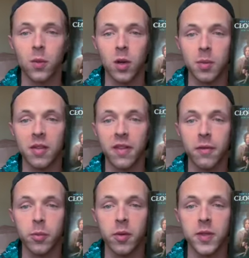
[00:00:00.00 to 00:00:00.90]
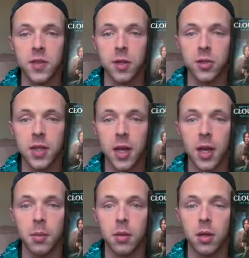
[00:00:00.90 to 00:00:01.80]
one of my favorite movies of all
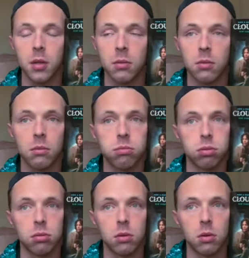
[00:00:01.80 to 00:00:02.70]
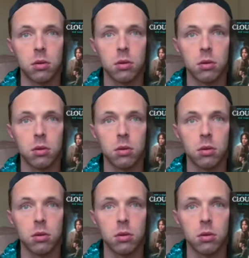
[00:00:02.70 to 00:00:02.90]
time, but, ugh.